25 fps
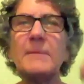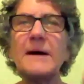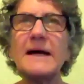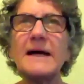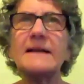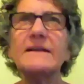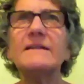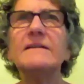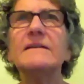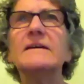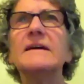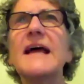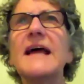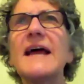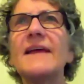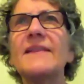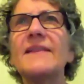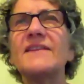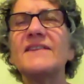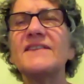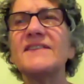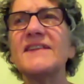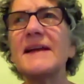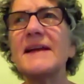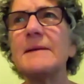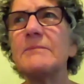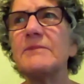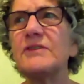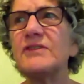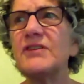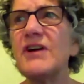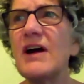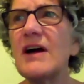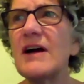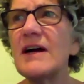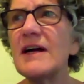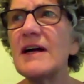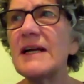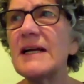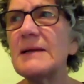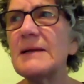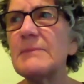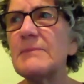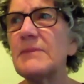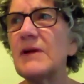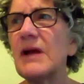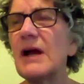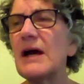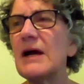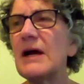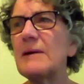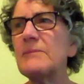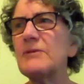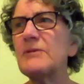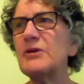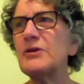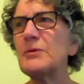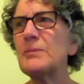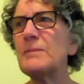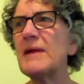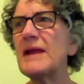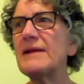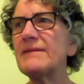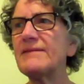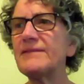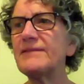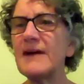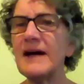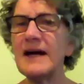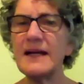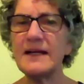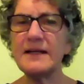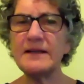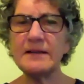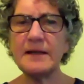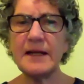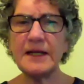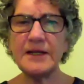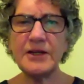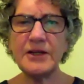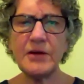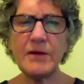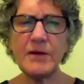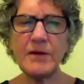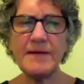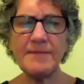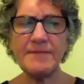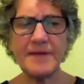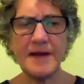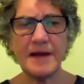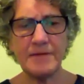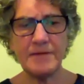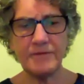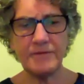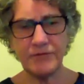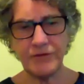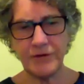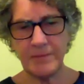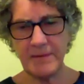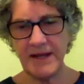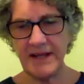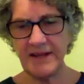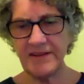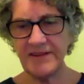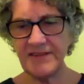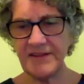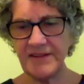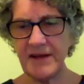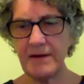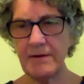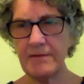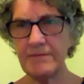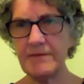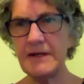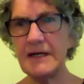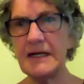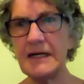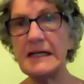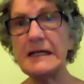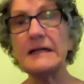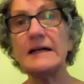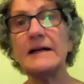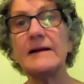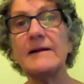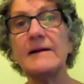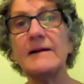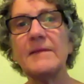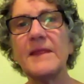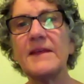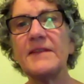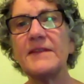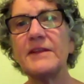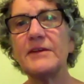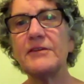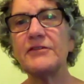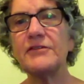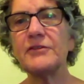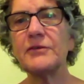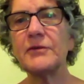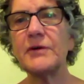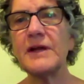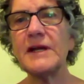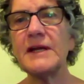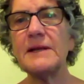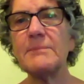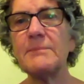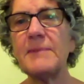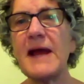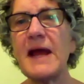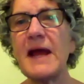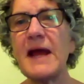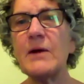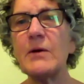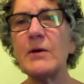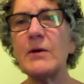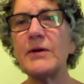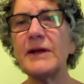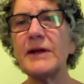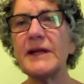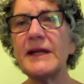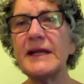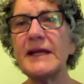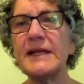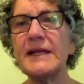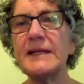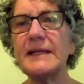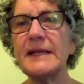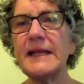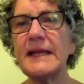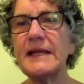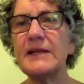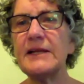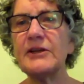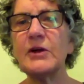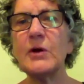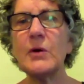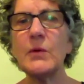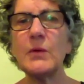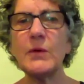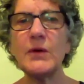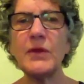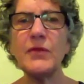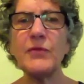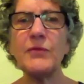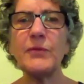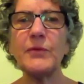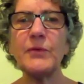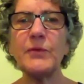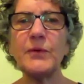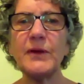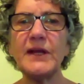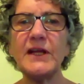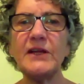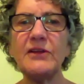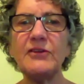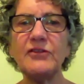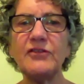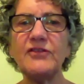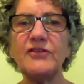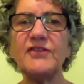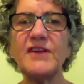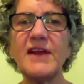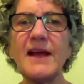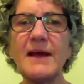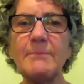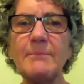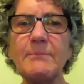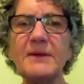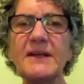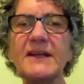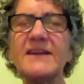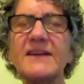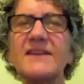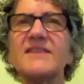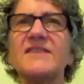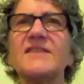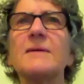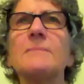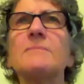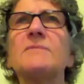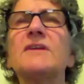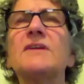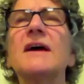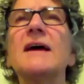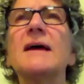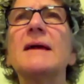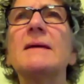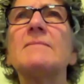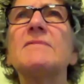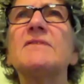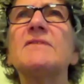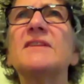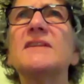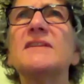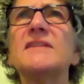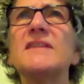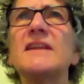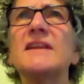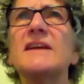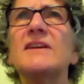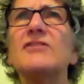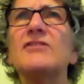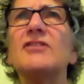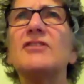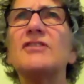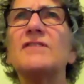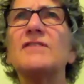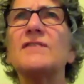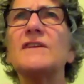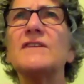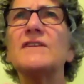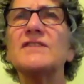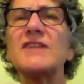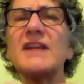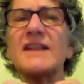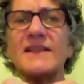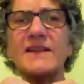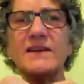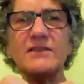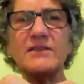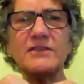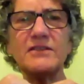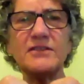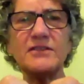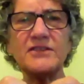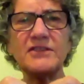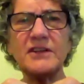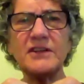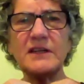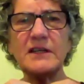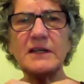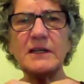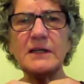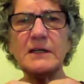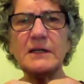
but at the same time, you may find, I know I found for myself, that there's great power in going through each step, because sometimes it just feels like there's